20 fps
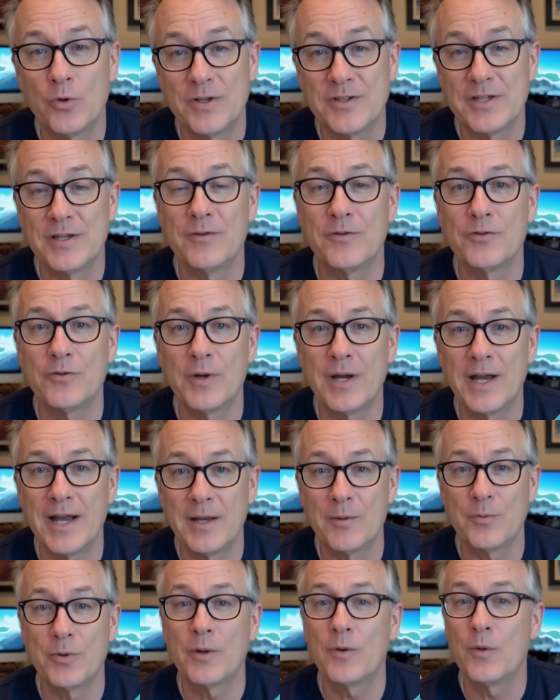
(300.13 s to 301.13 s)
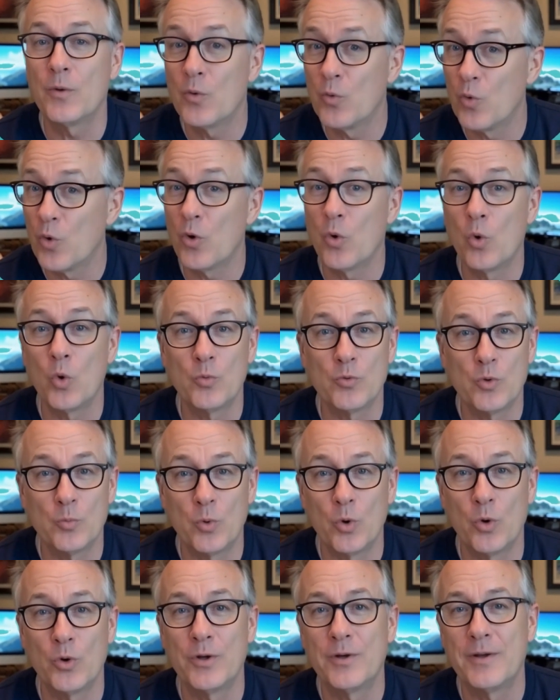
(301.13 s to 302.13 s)
is inflamed or
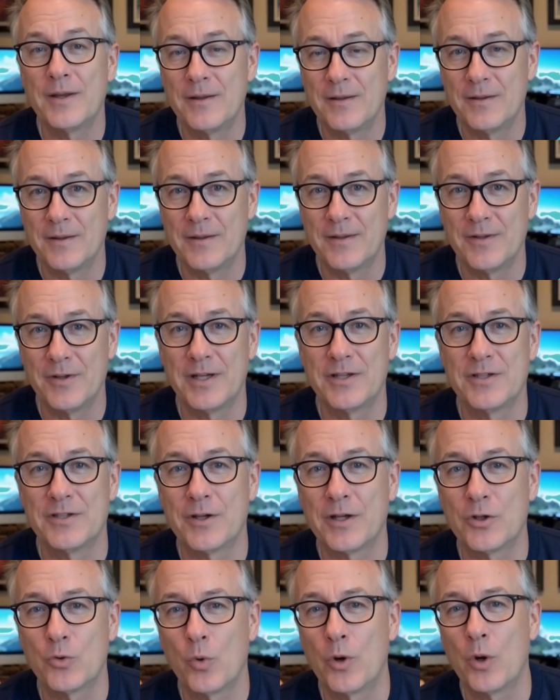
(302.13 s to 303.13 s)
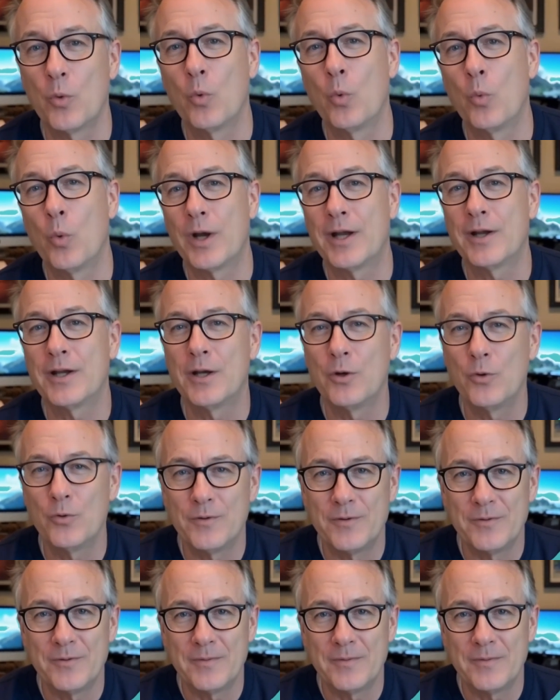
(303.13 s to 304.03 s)
overburdened, this is when it will wake you.